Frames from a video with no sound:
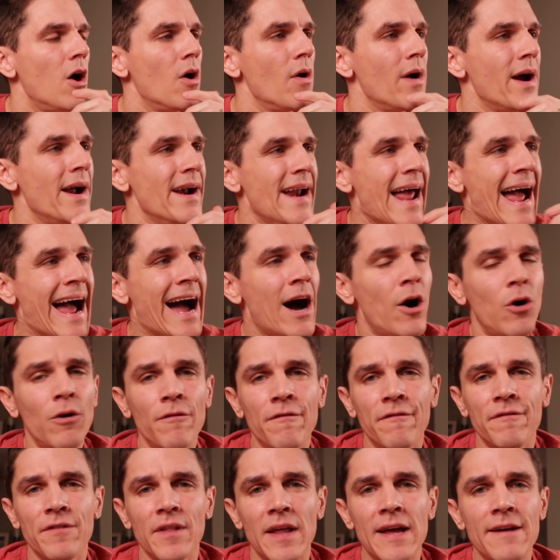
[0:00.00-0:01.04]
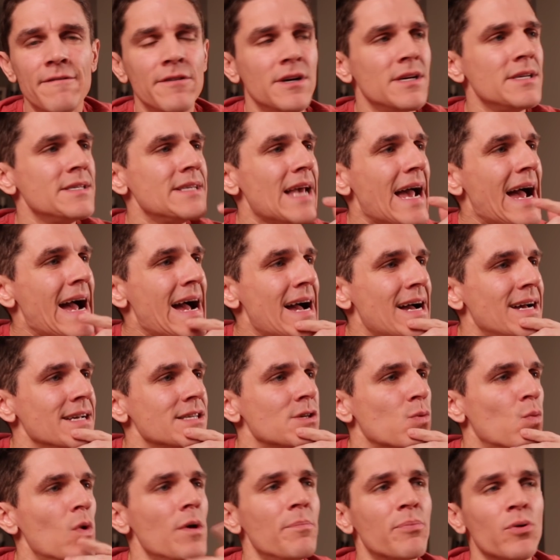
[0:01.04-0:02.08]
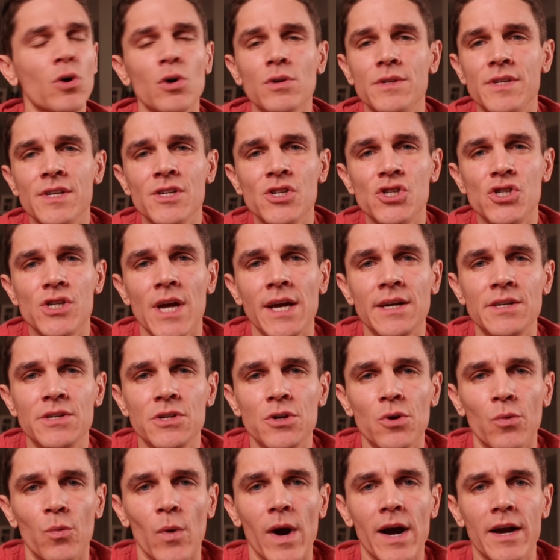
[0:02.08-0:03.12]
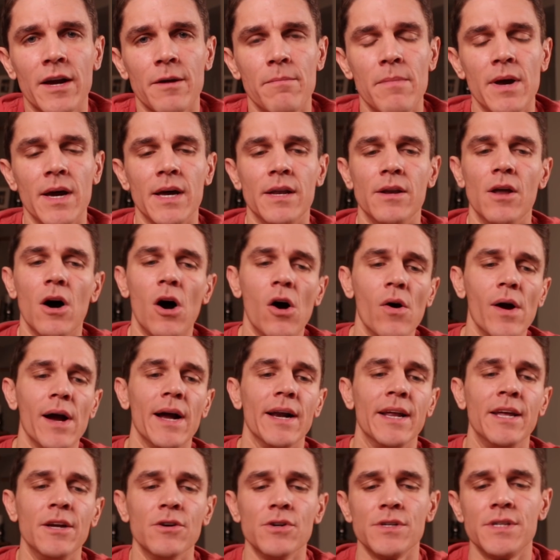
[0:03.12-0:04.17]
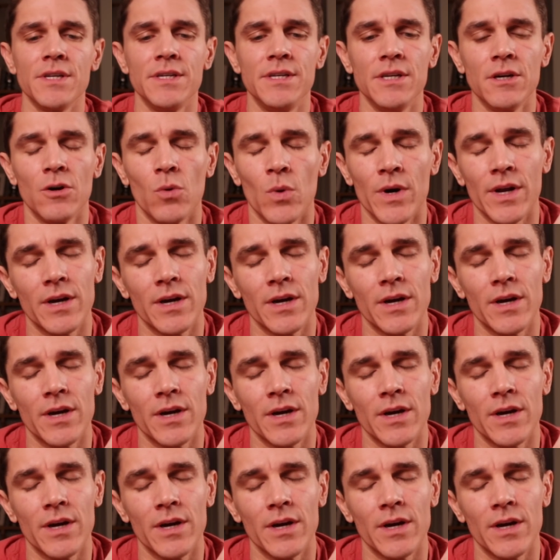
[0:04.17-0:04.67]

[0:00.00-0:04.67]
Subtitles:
All right, Al Flavas asks, what protein shake do you recommend? All right, here's the deal